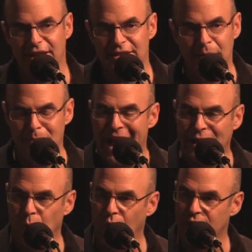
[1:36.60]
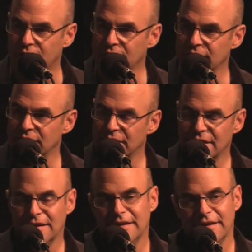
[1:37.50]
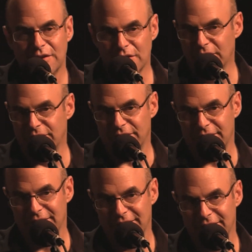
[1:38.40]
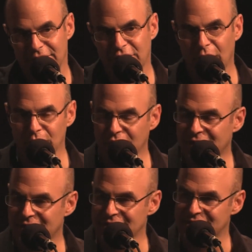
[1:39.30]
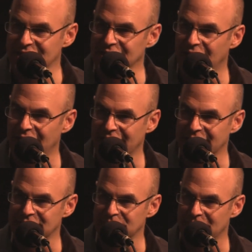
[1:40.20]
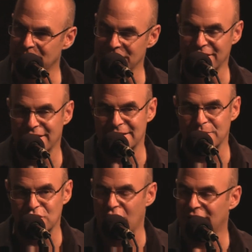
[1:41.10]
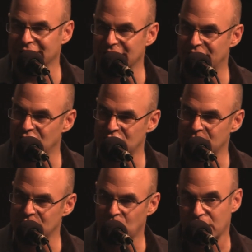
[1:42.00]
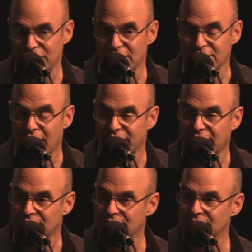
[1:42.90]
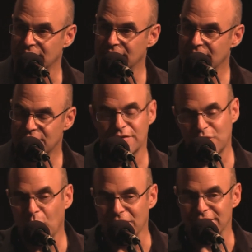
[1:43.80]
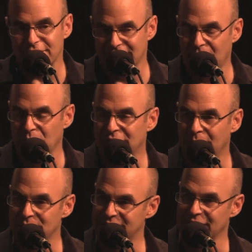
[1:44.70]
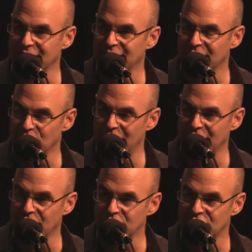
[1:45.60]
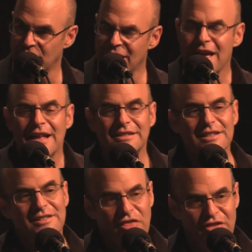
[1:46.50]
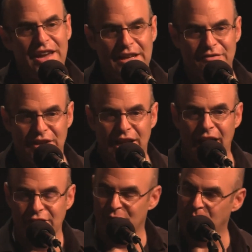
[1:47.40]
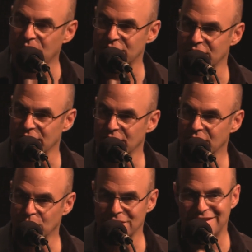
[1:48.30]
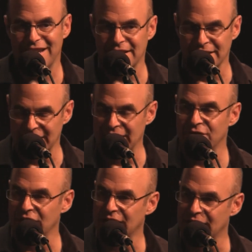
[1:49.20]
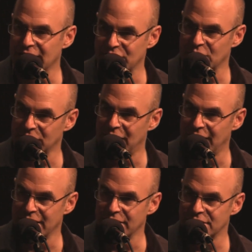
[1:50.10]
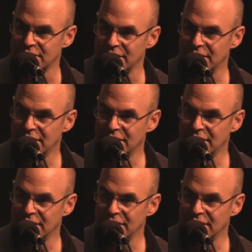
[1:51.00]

it's a backwater. You go look at the sea lions, maybe you get some chocolate at Fisherman's Wharf. There's nothing. So of course they would come see a radio show. Just think of the kind of person who would take an evening out of their lives